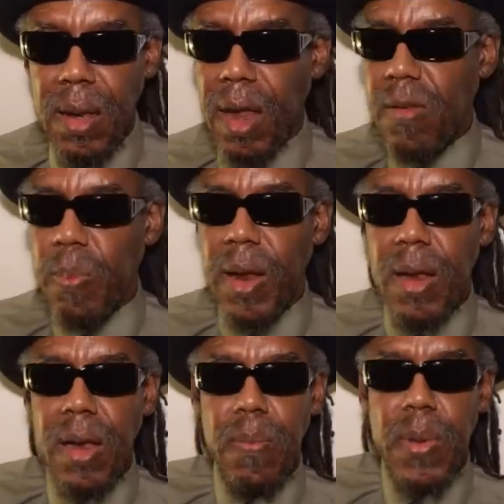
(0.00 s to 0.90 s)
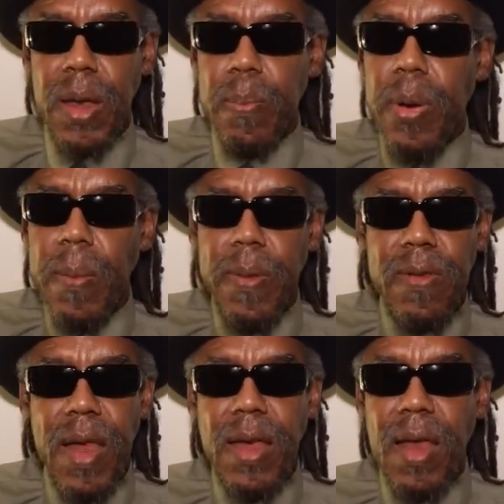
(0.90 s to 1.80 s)
That's better than being
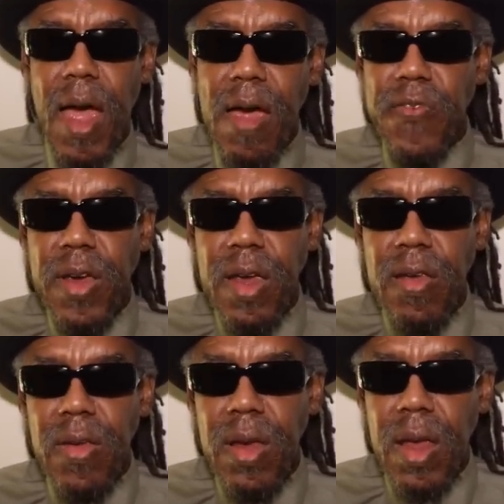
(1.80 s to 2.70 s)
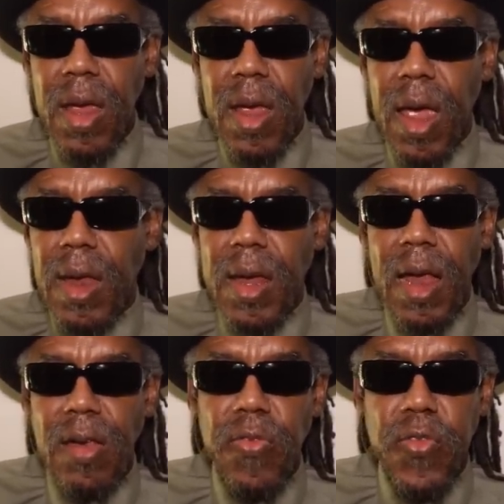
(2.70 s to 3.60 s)
puppets like the Africans and
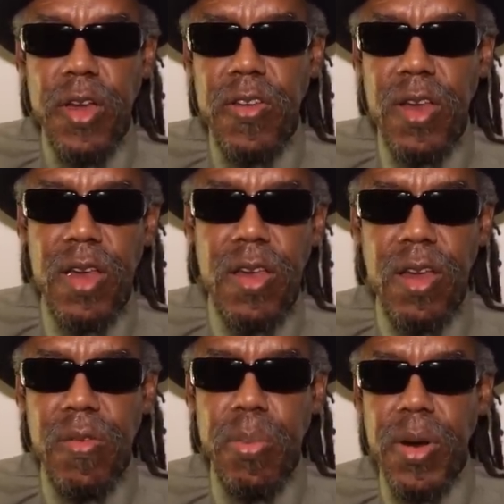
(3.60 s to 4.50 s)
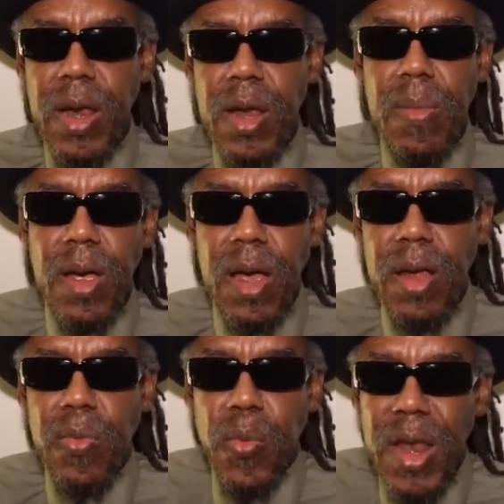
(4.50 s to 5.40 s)
got the French and the Dutch bringing them
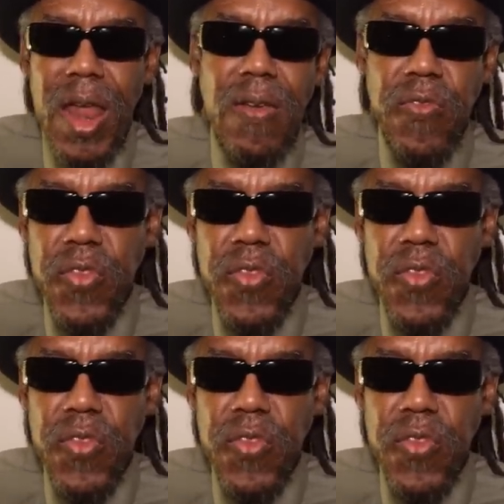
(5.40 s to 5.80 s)
guns when they